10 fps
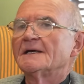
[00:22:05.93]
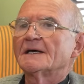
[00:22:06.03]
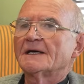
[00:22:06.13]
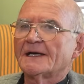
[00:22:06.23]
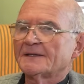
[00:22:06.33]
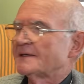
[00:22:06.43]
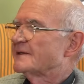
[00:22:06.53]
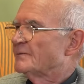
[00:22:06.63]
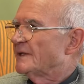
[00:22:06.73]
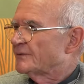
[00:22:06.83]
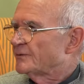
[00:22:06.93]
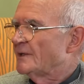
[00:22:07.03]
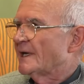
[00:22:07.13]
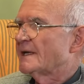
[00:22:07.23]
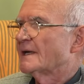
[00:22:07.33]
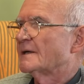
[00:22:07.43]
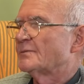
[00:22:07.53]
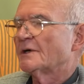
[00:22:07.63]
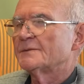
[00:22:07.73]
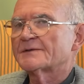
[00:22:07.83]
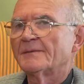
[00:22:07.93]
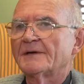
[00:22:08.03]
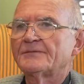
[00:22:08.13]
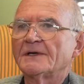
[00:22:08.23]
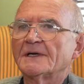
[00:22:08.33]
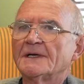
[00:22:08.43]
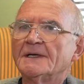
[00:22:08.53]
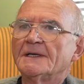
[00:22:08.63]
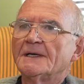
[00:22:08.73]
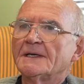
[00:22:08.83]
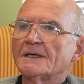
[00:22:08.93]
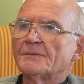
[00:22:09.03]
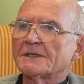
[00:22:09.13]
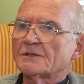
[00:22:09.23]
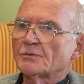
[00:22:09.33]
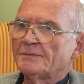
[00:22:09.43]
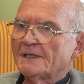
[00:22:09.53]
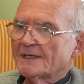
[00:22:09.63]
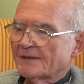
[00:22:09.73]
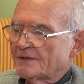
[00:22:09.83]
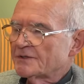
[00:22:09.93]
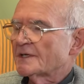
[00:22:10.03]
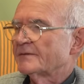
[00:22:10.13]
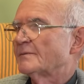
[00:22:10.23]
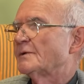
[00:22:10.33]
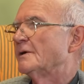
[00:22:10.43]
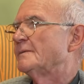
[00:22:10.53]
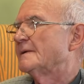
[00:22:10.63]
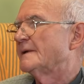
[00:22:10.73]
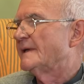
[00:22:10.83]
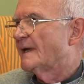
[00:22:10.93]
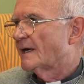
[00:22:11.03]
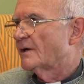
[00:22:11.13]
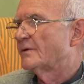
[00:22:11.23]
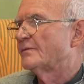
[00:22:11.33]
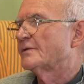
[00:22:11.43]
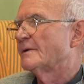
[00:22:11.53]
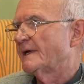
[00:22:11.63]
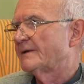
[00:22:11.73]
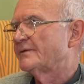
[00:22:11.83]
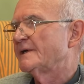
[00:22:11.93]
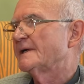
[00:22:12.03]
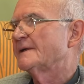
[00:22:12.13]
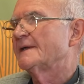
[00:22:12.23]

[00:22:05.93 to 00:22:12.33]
I think there have been 3 popes from Africa. But it would be lovely to have a pope now from Africa.